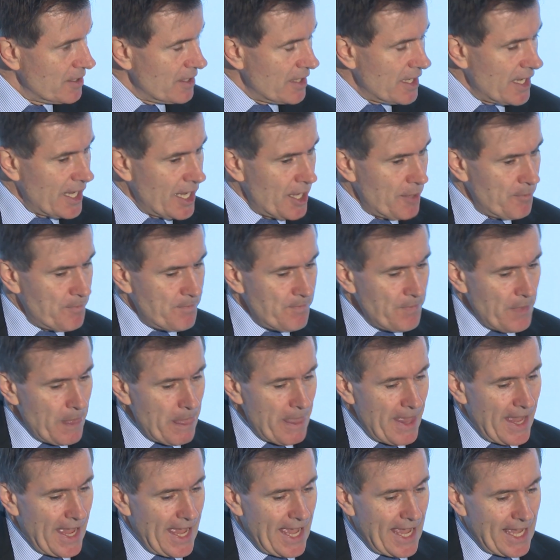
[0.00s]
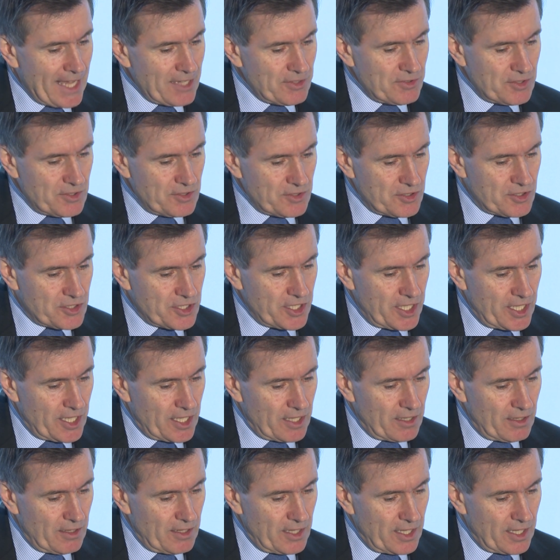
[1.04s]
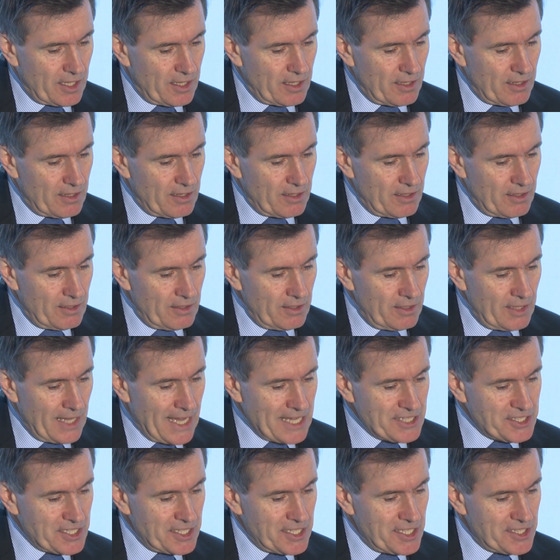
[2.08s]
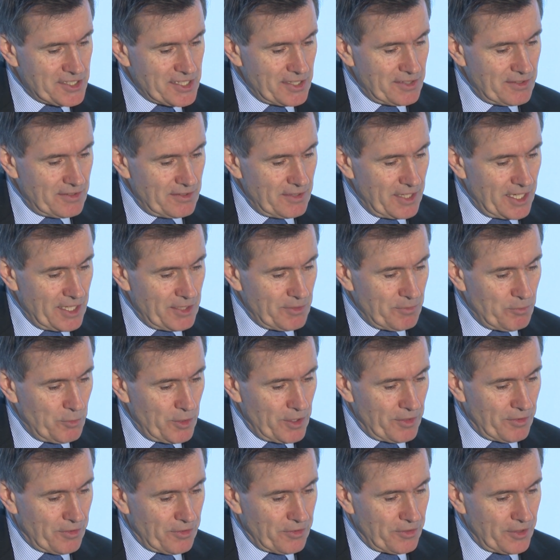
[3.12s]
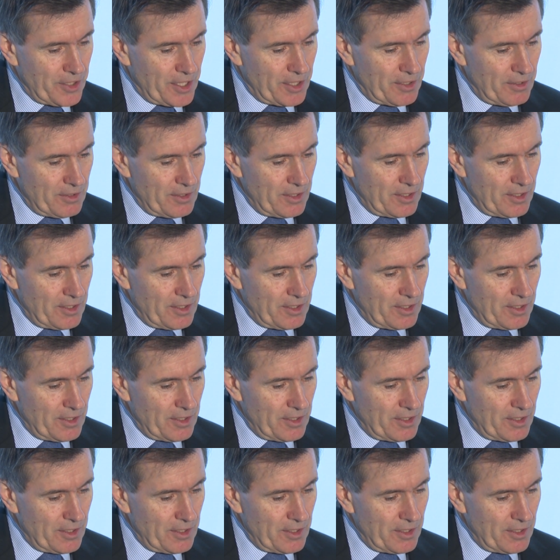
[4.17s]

Um, and uh, uh, as it is in, in, with, uh,